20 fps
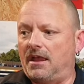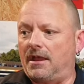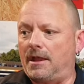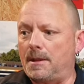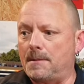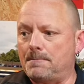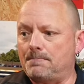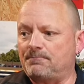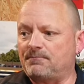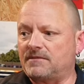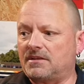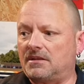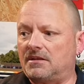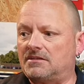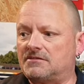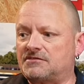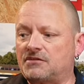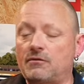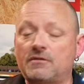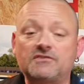Um,
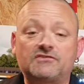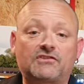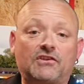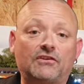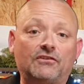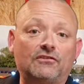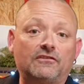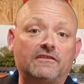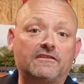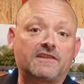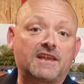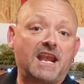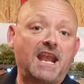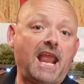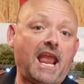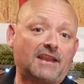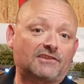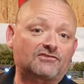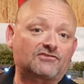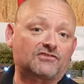so until the
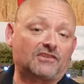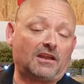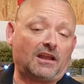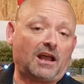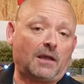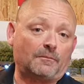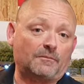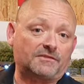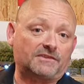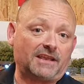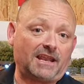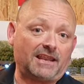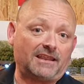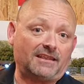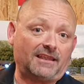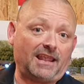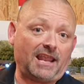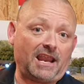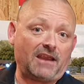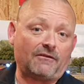next
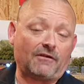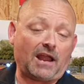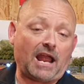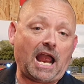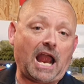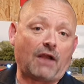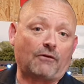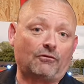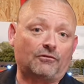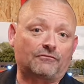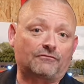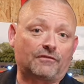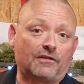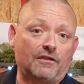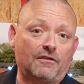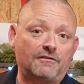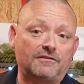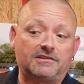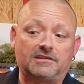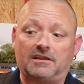update here at Harold
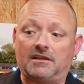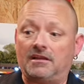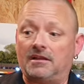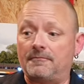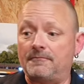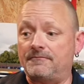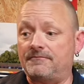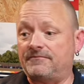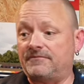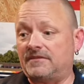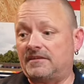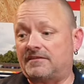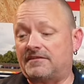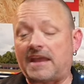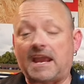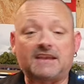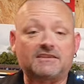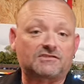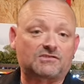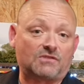Road, um,
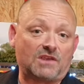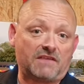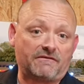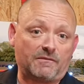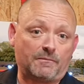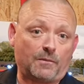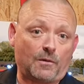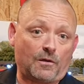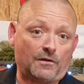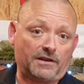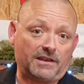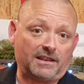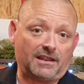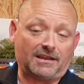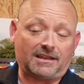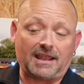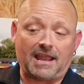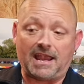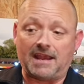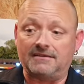thanks to everybody
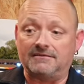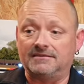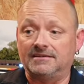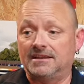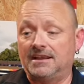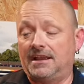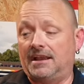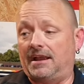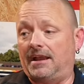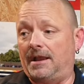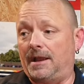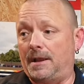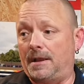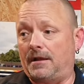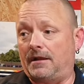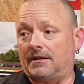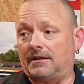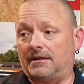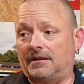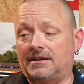again. Uh,
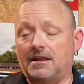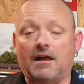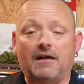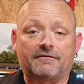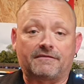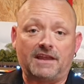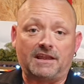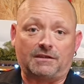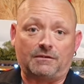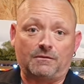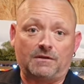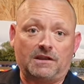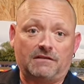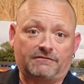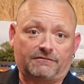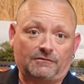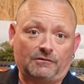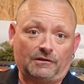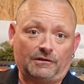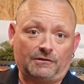I can't thank you
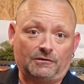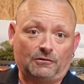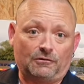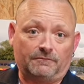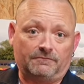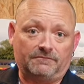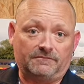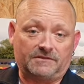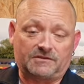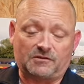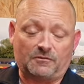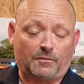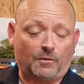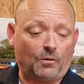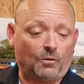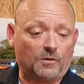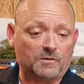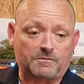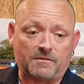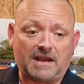enough for all your
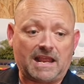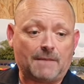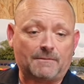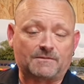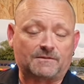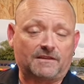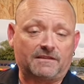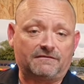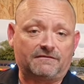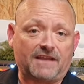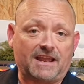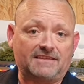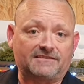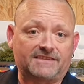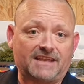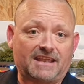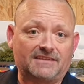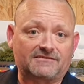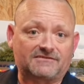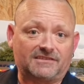support. It's been absolutely
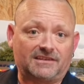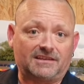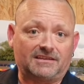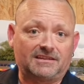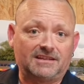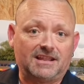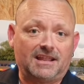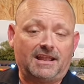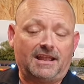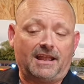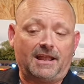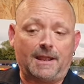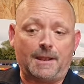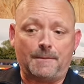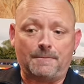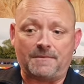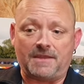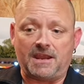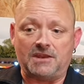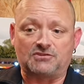fantastic.
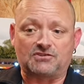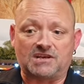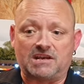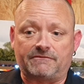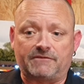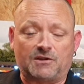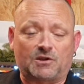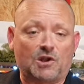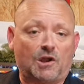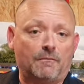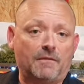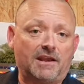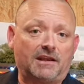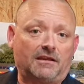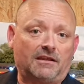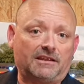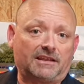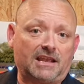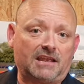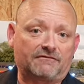Um, each and every
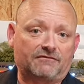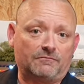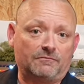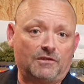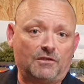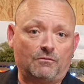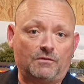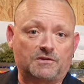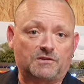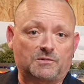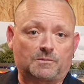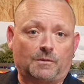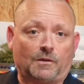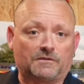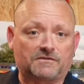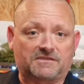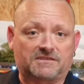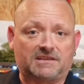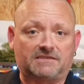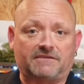comment I get from you, which is
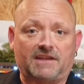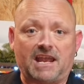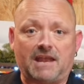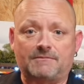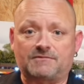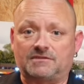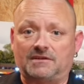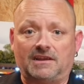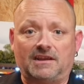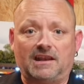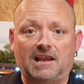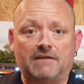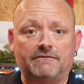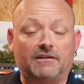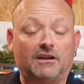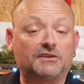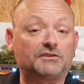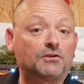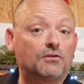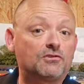positive, I absolutely
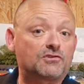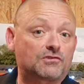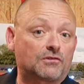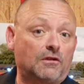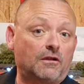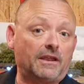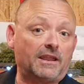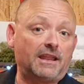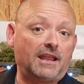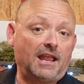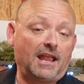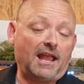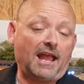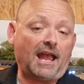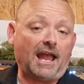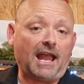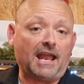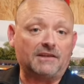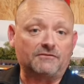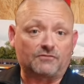love it. I do try
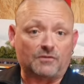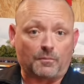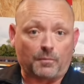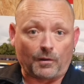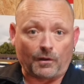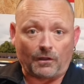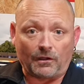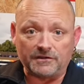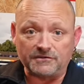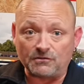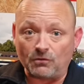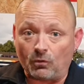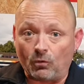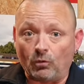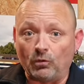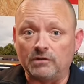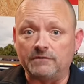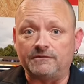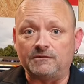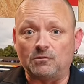and reply to
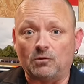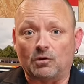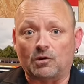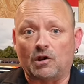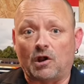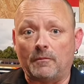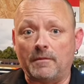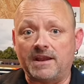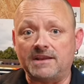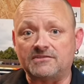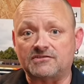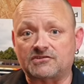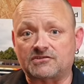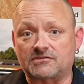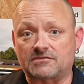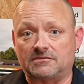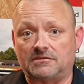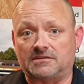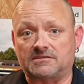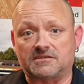all of your
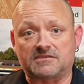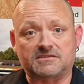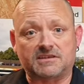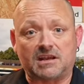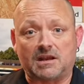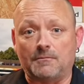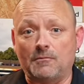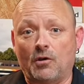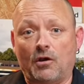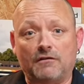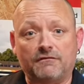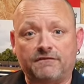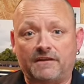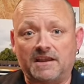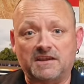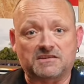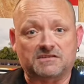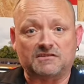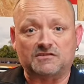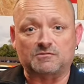comments. As I said, I'm not a
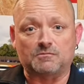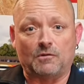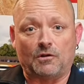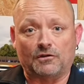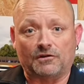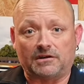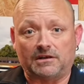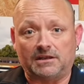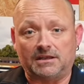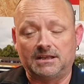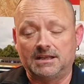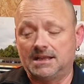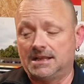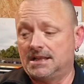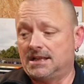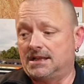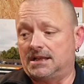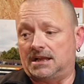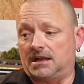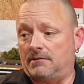faceless modeler.
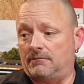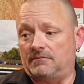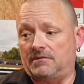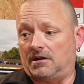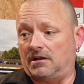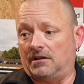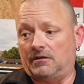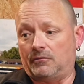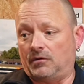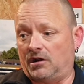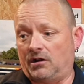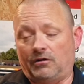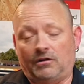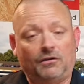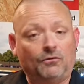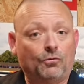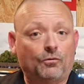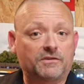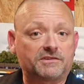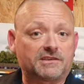Um, I'll, I'll,
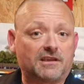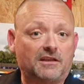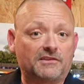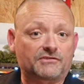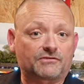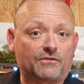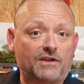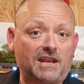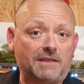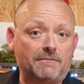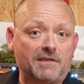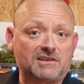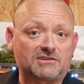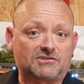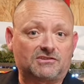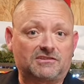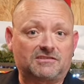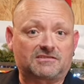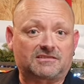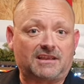always answer any
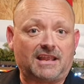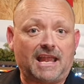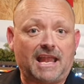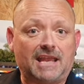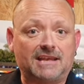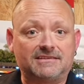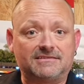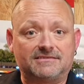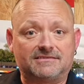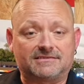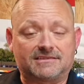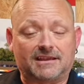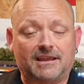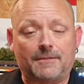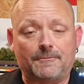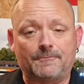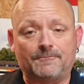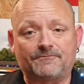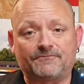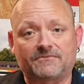messages and
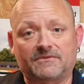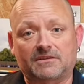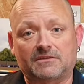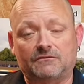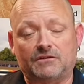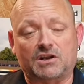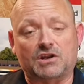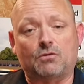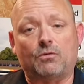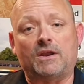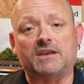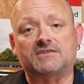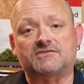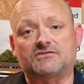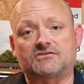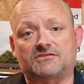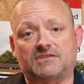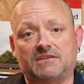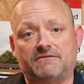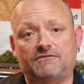um,
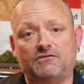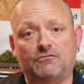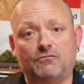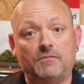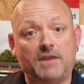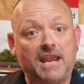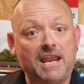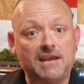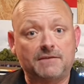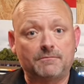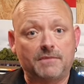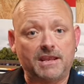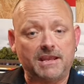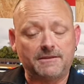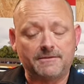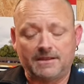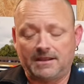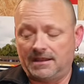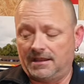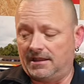requests if you need
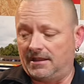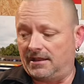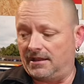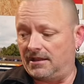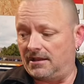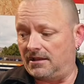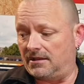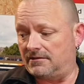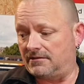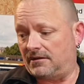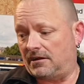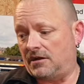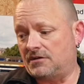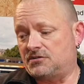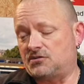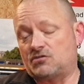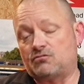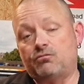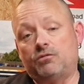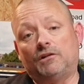me. Uh, I
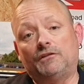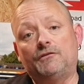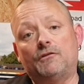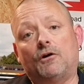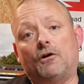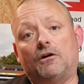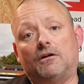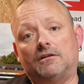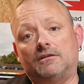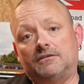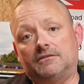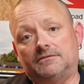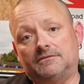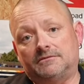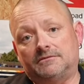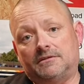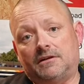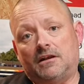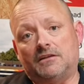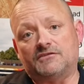just will not
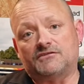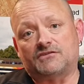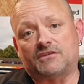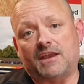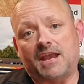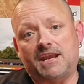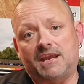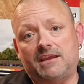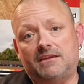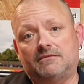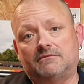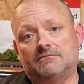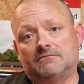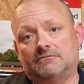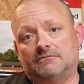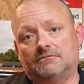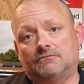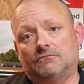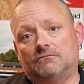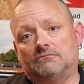answer any
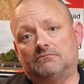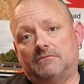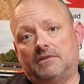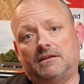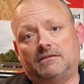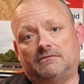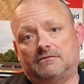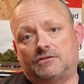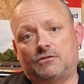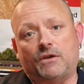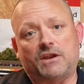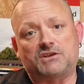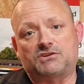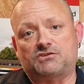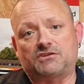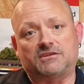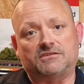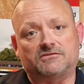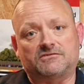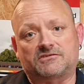
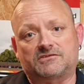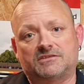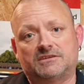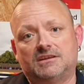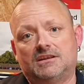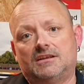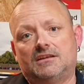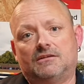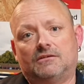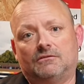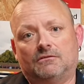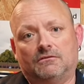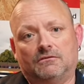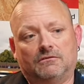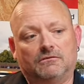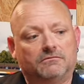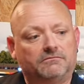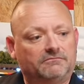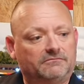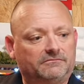questions
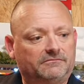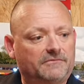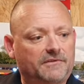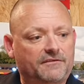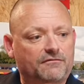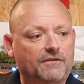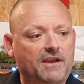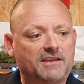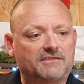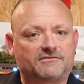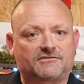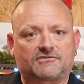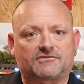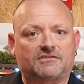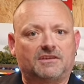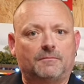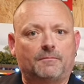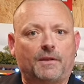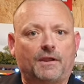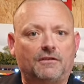or
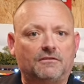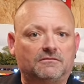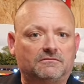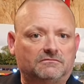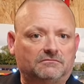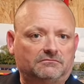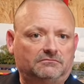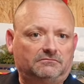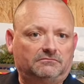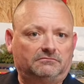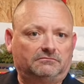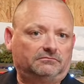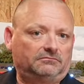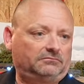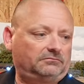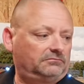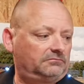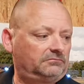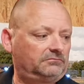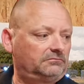threads about
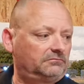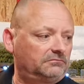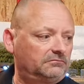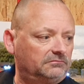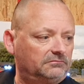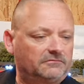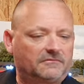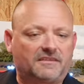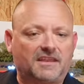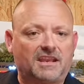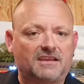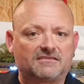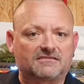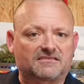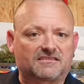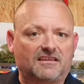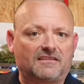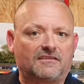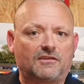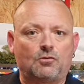
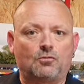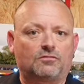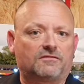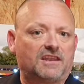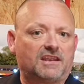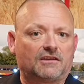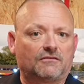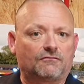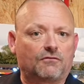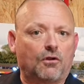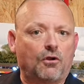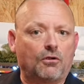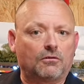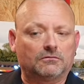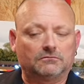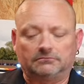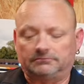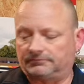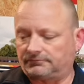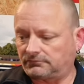things that you think are
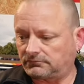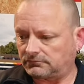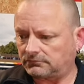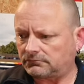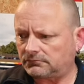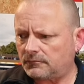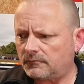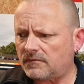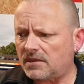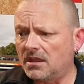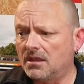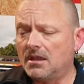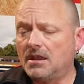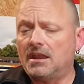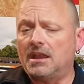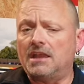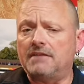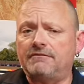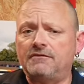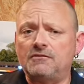wrong
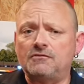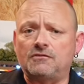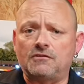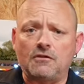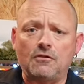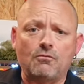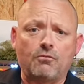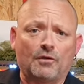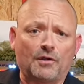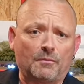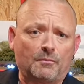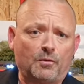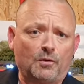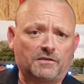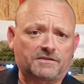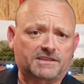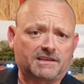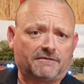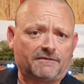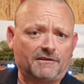if you do want to
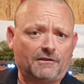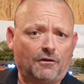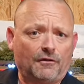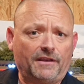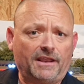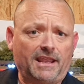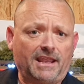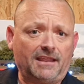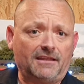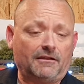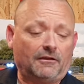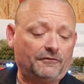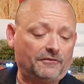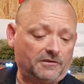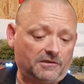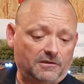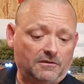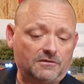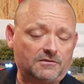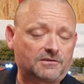put something on here on
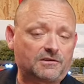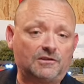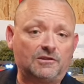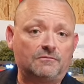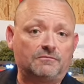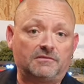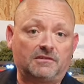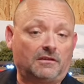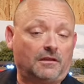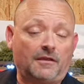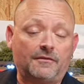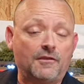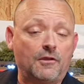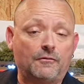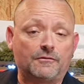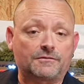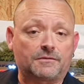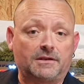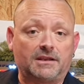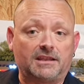the YouTube, I
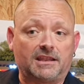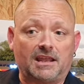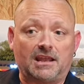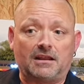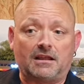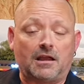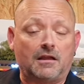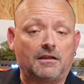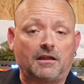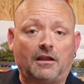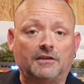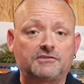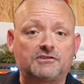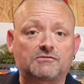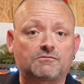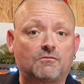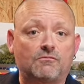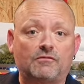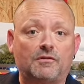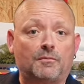know it's going to get, I, I
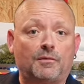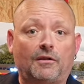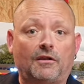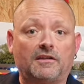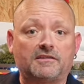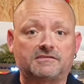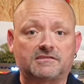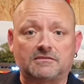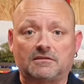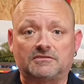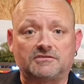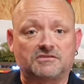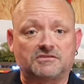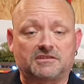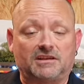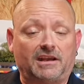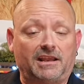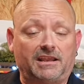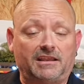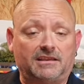just won't reply to you, I'll
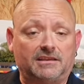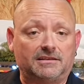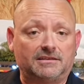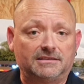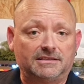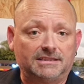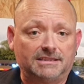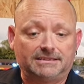just delete you.